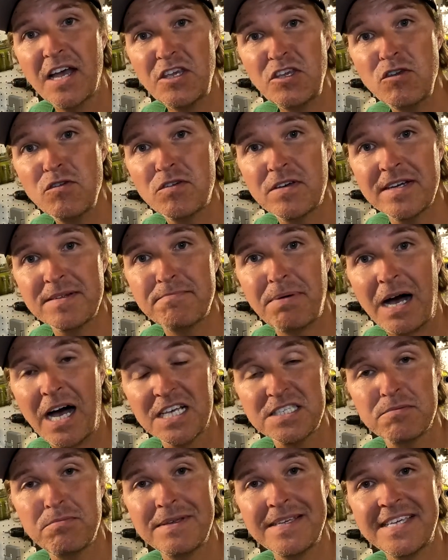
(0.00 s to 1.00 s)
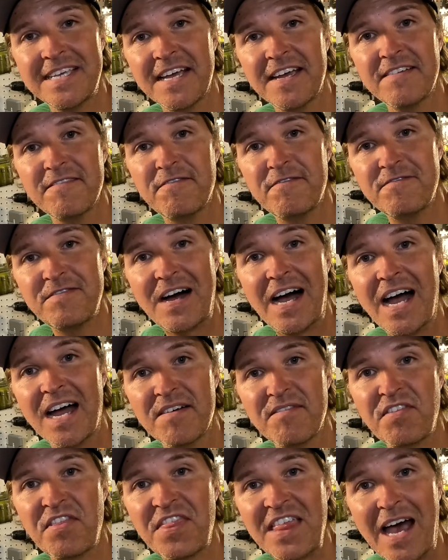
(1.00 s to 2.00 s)
you could possibly get
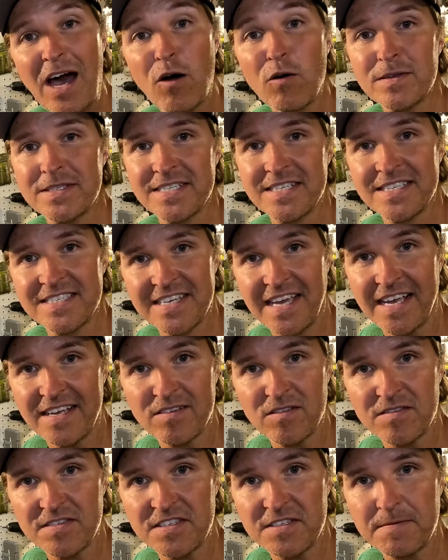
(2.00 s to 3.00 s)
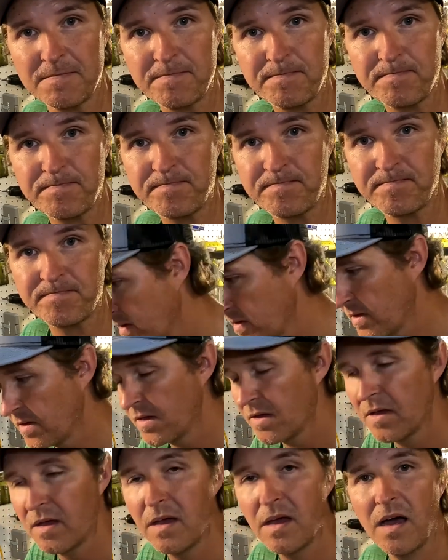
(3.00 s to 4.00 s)
5,000 cycles.
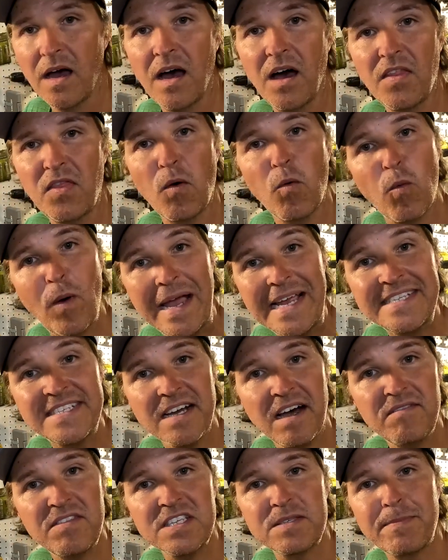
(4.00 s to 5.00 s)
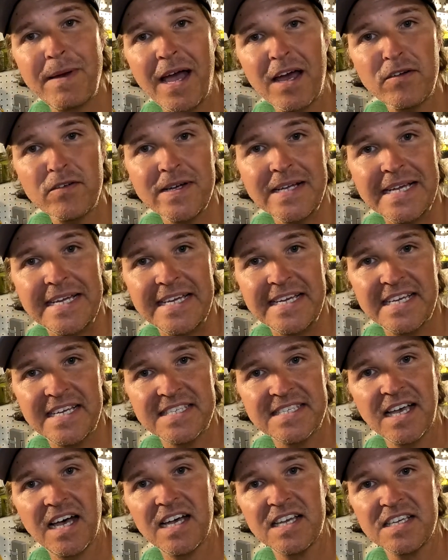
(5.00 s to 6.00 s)
The weight of this battery
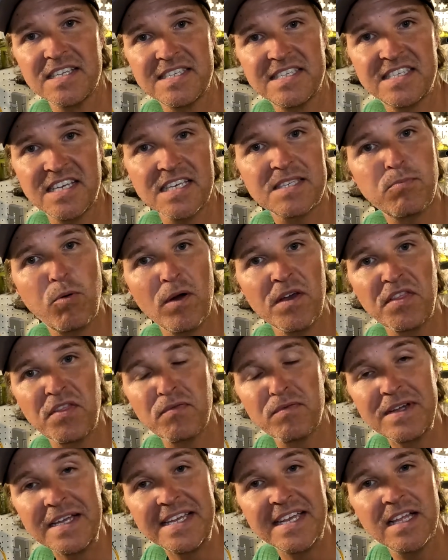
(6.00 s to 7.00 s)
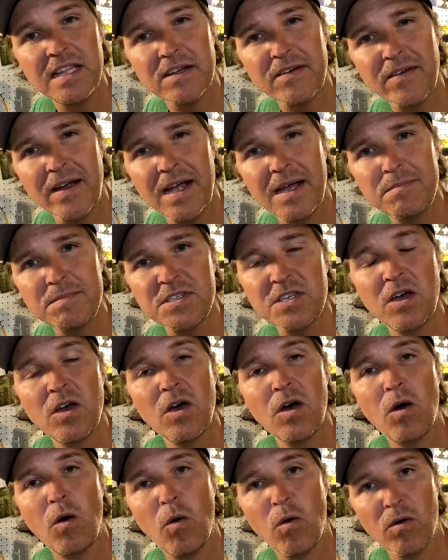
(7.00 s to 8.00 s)
is 6.3 kilograms
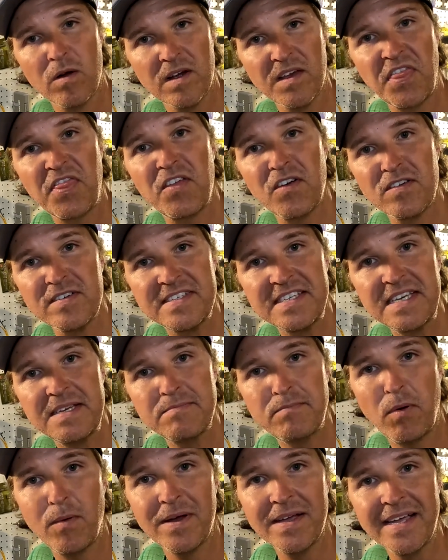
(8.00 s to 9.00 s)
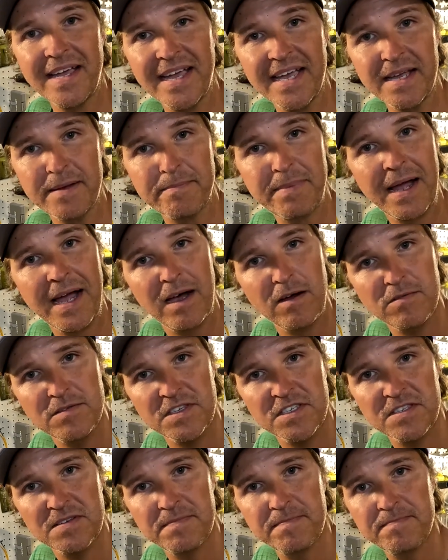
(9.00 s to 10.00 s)
or 13.8
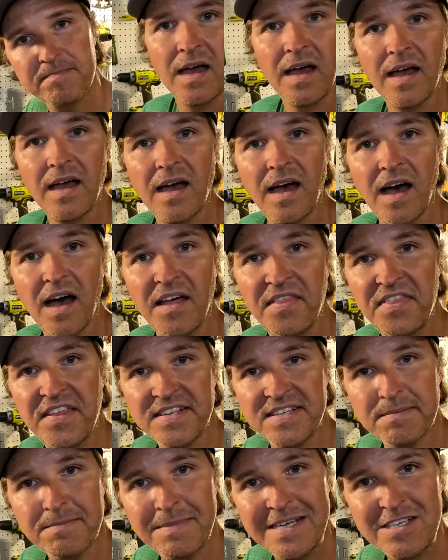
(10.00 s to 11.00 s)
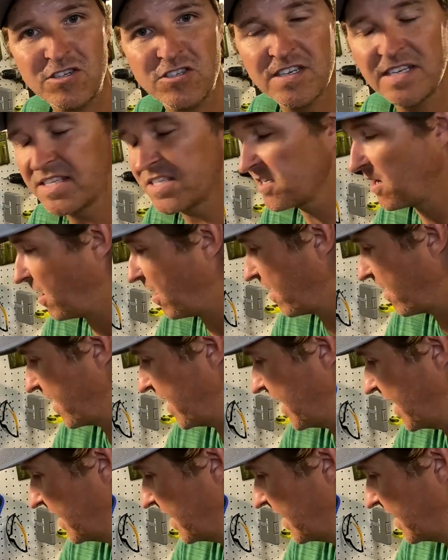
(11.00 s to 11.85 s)
pounds. The dimensions are